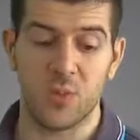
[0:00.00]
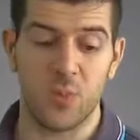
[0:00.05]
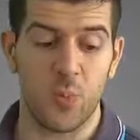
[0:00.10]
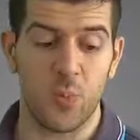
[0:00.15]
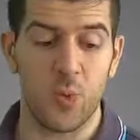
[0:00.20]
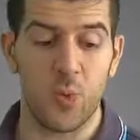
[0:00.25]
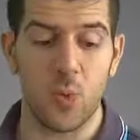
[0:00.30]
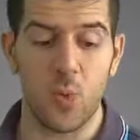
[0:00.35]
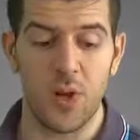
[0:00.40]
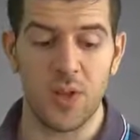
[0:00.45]

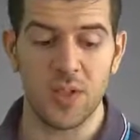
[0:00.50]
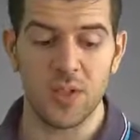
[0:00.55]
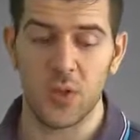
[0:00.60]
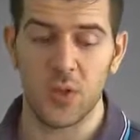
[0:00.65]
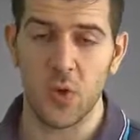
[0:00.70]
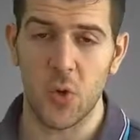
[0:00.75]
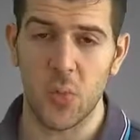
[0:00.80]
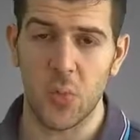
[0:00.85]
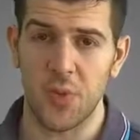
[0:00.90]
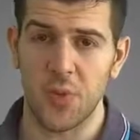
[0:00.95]
put one
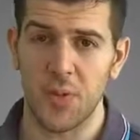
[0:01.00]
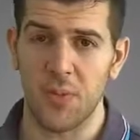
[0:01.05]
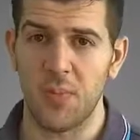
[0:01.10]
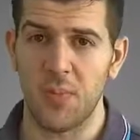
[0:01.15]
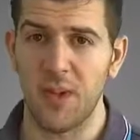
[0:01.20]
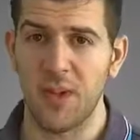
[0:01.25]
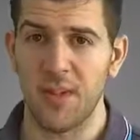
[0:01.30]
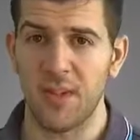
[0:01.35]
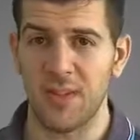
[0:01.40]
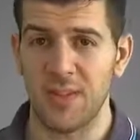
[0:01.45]
scoop in the
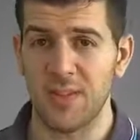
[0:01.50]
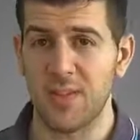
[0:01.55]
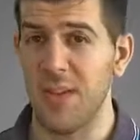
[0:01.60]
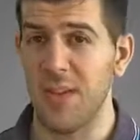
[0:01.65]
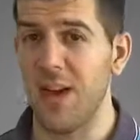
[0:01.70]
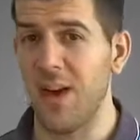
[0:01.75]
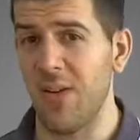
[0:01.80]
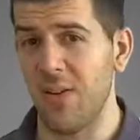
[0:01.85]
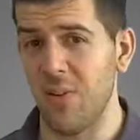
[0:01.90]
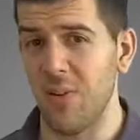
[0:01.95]
blender, see
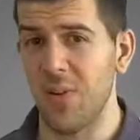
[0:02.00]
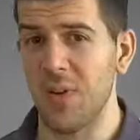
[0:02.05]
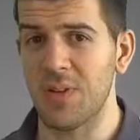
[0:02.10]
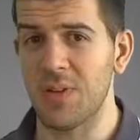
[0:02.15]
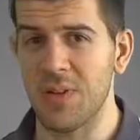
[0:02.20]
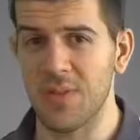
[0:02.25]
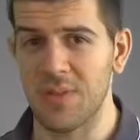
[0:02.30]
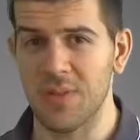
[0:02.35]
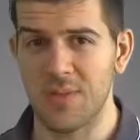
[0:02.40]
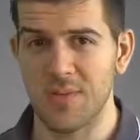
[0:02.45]
how it
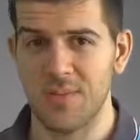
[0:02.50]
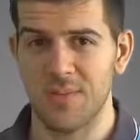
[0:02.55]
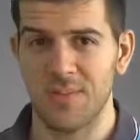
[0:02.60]
mixes.